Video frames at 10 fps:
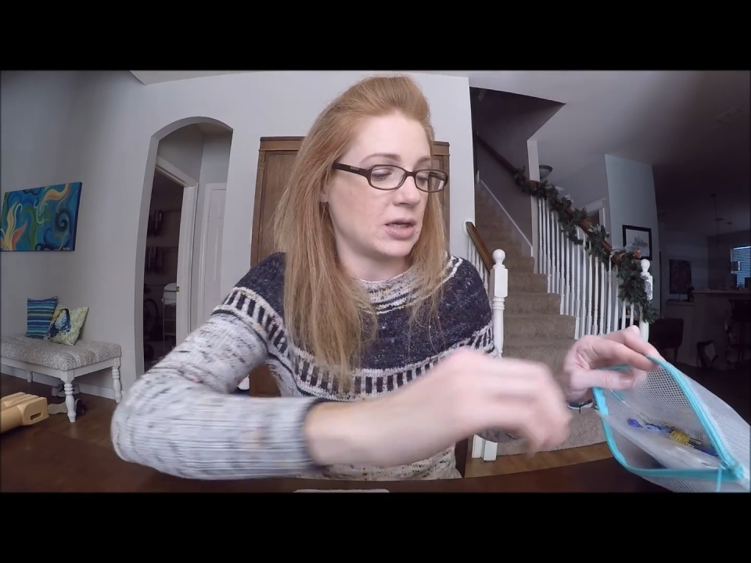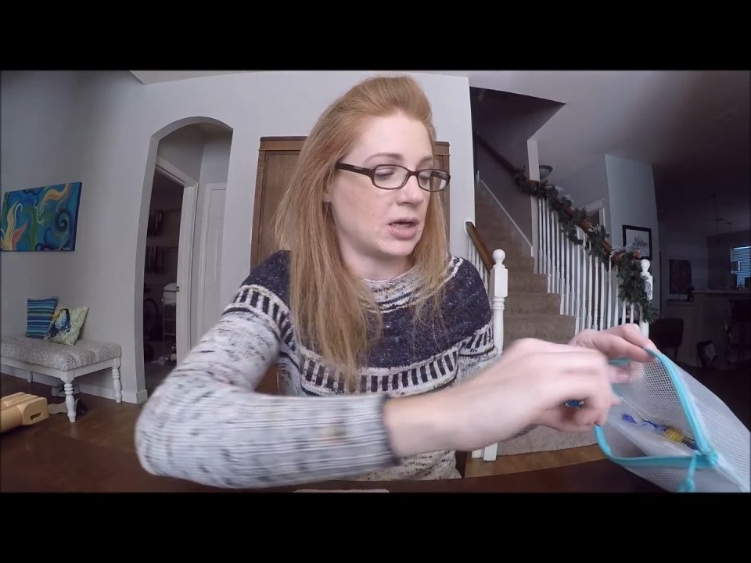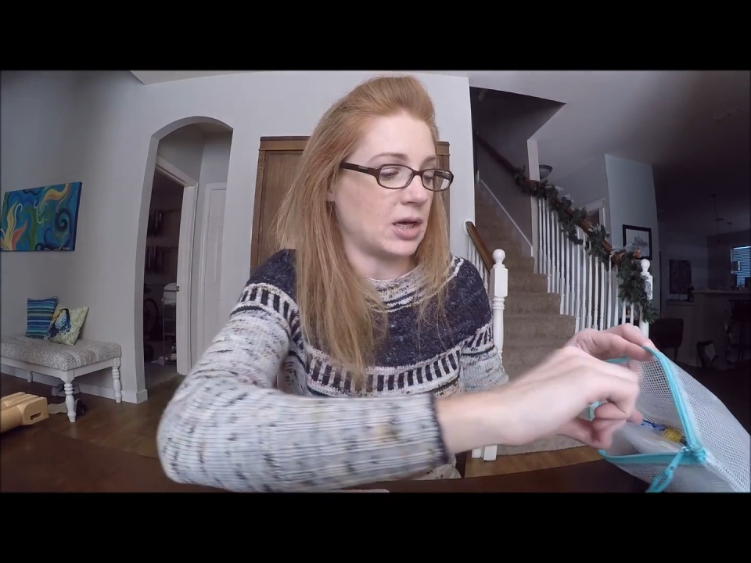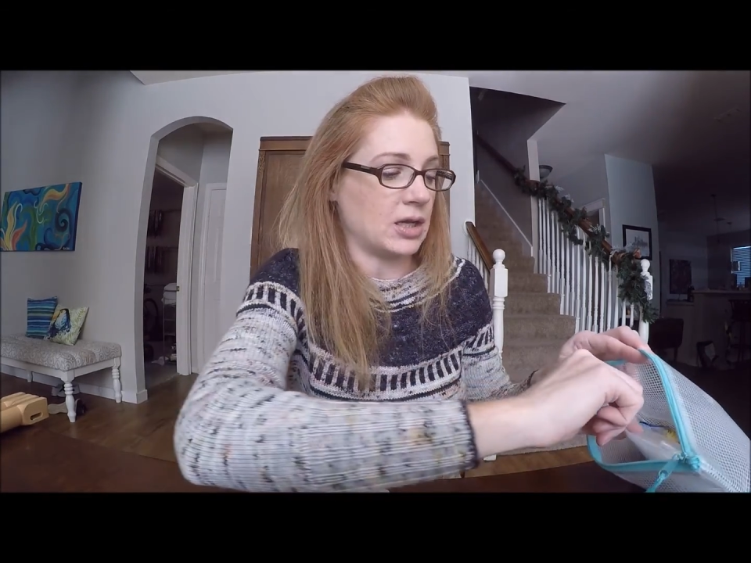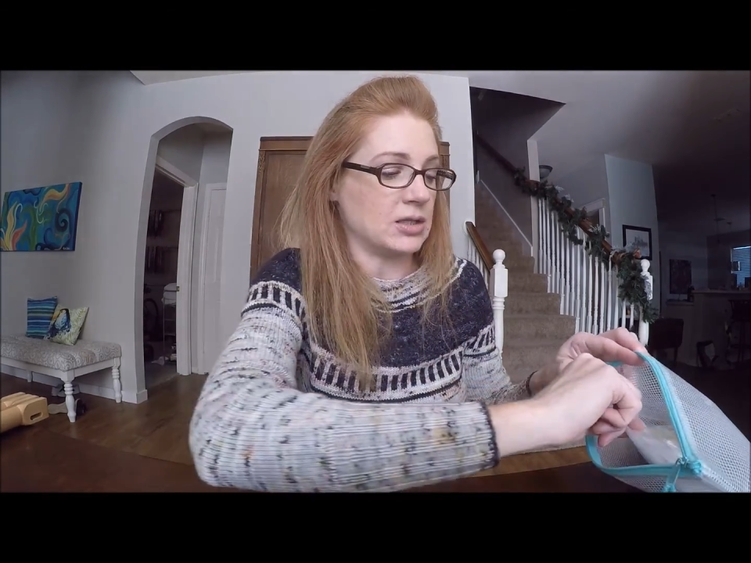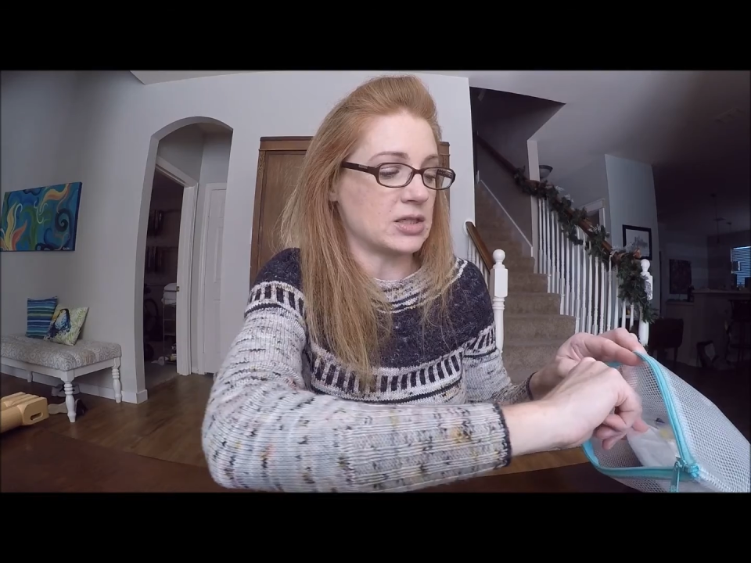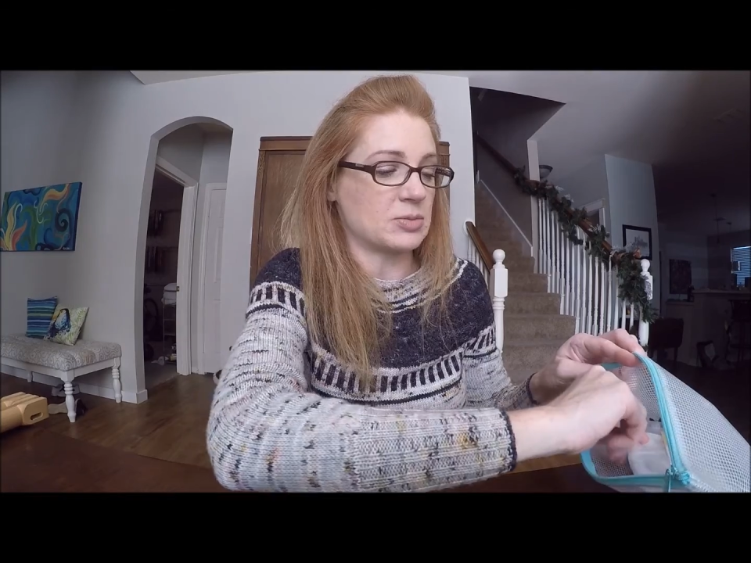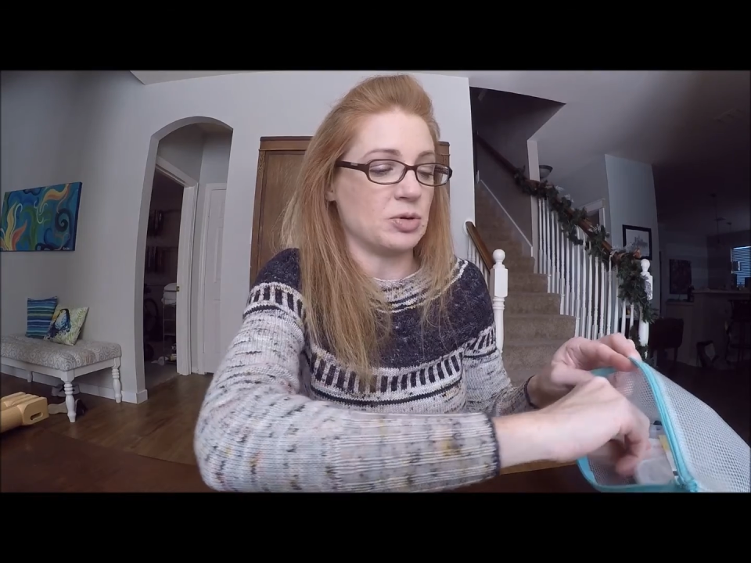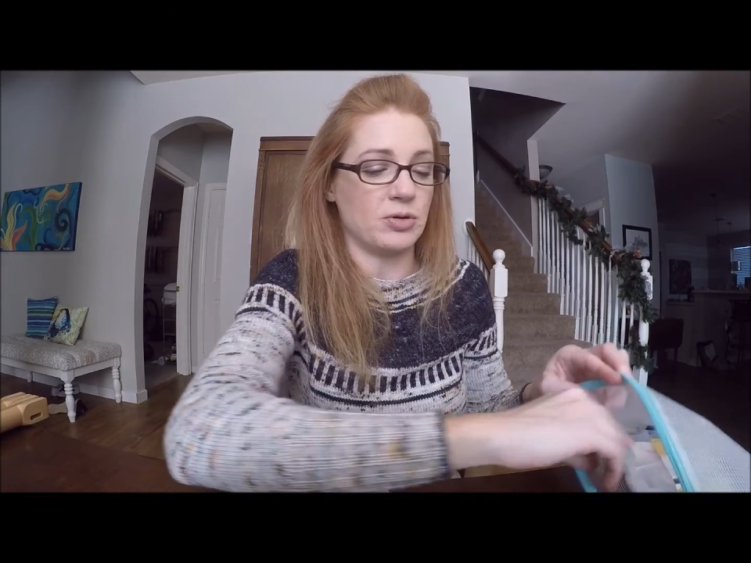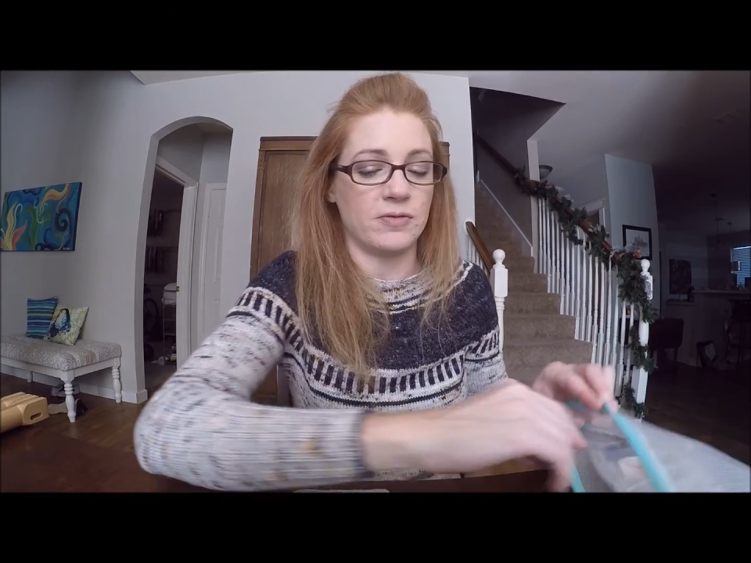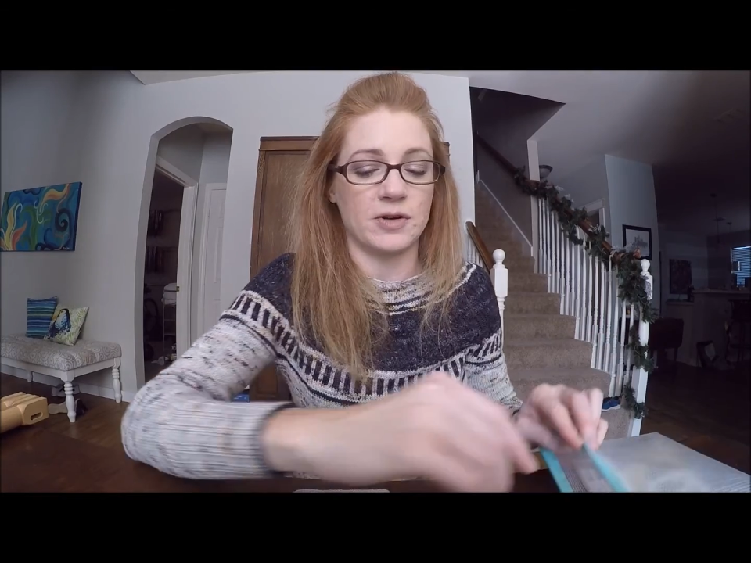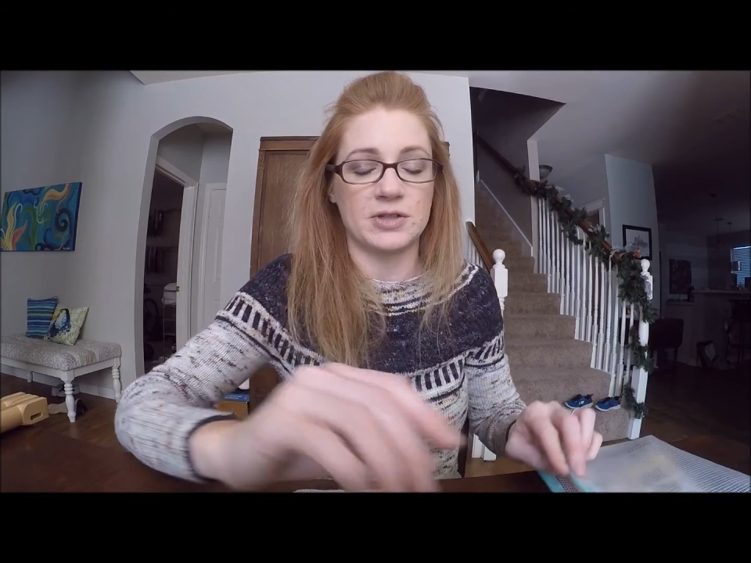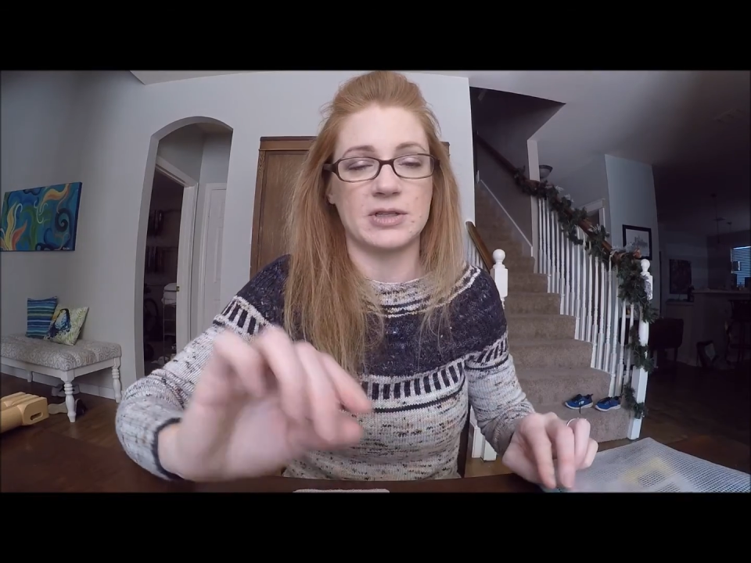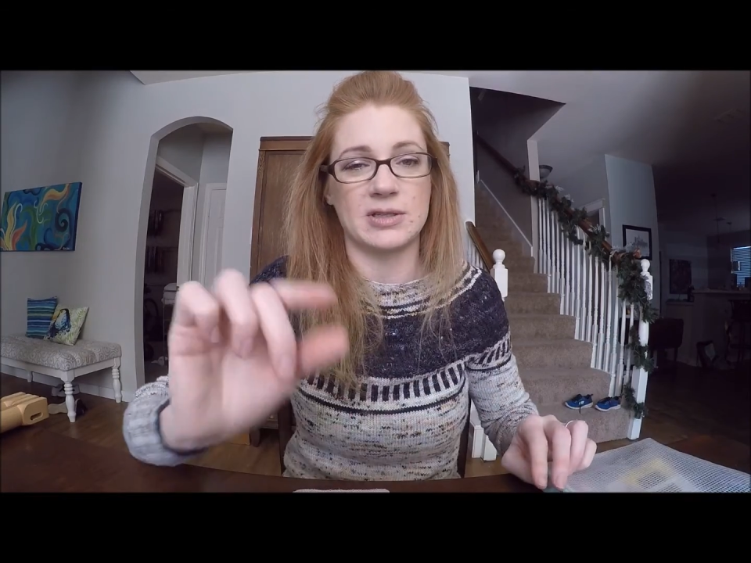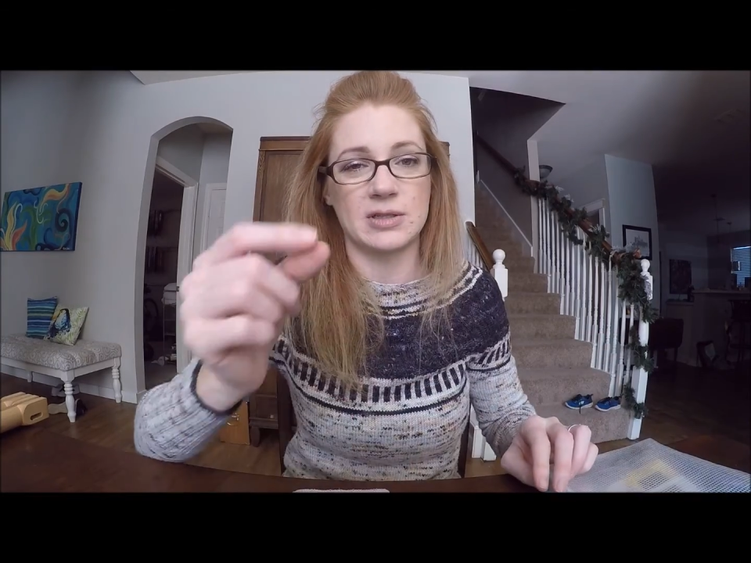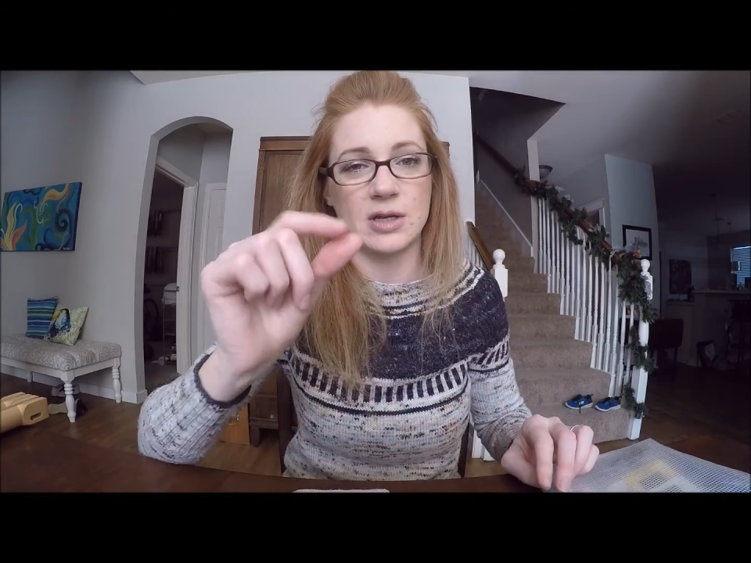and smooth versus